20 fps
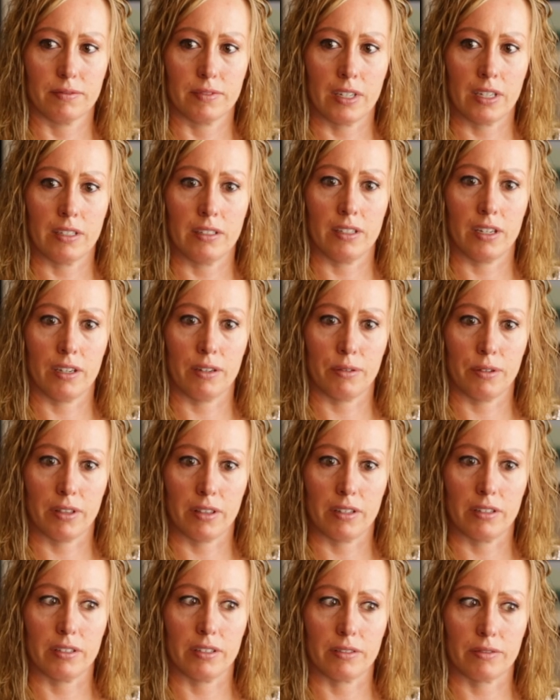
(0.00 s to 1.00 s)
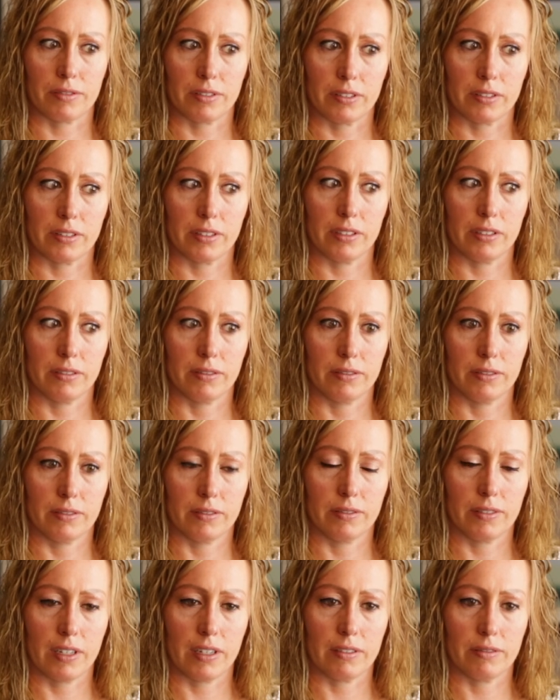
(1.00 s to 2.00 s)
and deal with it differently,
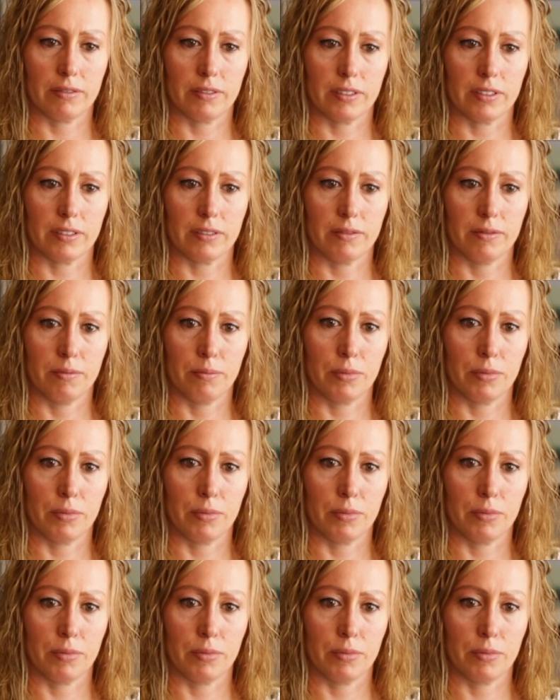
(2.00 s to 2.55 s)
I feel.